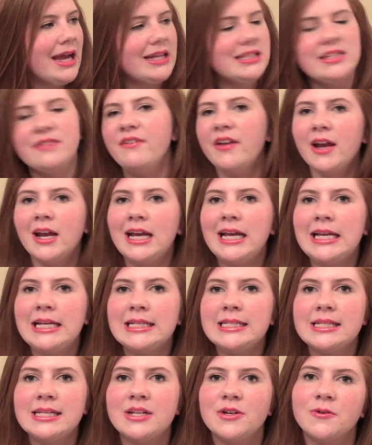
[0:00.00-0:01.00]
It's a very
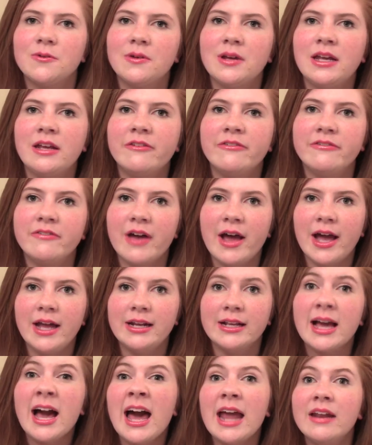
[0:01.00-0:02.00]
easy to read,
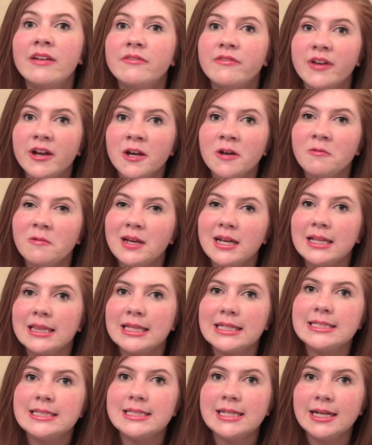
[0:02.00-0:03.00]
fun, kind of very
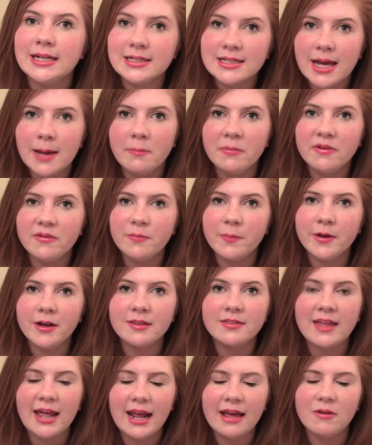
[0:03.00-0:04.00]
realistic type of
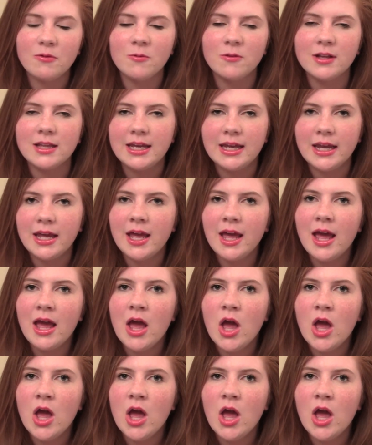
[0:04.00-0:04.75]
book that I really